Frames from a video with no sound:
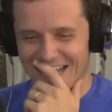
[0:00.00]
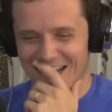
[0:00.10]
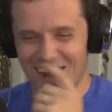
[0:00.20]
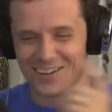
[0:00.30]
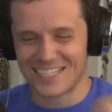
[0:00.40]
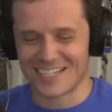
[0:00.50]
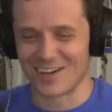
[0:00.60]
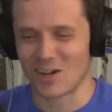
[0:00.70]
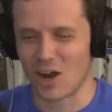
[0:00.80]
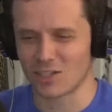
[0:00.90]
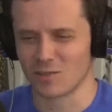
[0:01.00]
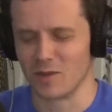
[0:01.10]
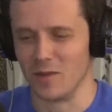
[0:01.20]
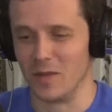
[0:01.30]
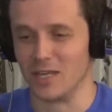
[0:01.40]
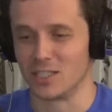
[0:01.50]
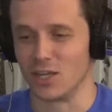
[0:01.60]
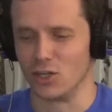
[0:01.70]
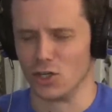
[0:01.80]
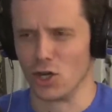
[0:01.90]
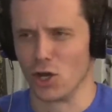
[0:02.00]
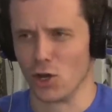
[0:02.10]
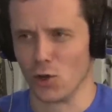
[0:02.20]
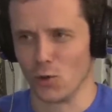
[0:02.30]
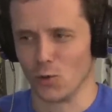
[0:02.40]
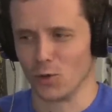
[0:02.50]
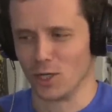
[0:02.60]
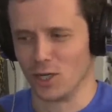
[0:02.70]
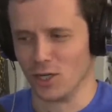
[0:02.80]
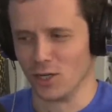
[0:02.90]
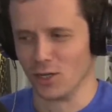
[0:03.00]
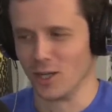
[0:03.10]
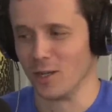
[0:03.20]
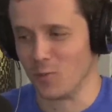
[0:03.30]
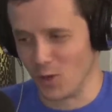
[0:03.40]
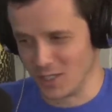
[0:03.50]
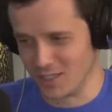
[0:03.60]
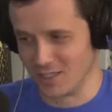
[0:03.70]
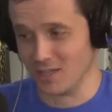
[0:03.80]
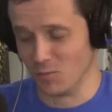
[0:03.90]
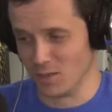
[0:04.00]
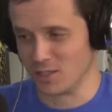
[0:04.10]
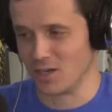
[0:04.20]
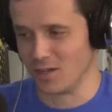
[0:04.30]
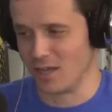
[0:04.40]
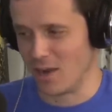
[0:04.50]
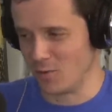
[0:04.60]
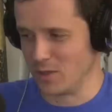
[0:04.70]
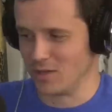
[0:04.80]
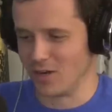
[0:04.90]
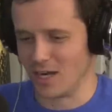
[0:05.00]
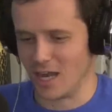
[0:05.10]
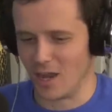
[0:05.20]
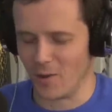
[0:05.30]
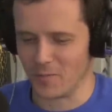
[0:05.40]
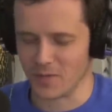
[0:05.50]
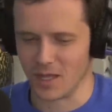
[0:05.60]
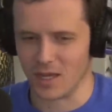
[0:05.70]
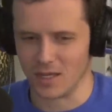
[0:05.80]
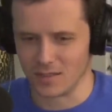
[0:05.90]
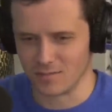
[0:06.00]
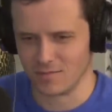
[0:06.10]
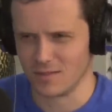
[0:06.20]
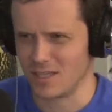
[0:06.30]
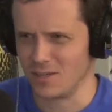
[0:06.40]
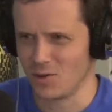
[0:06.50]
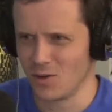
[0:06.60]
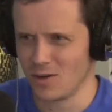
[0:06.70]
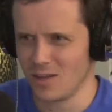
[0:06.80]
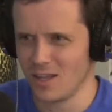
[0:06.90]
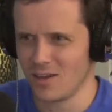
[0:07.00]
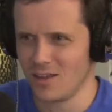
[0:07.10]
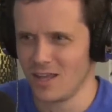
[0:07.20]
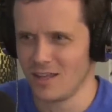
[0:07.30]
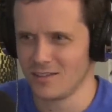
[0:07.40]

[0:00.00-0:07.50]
I went to sit across from him, and he said, "No, here," and then pointed to where the chair that I would be in right now, kitten corner, they call that.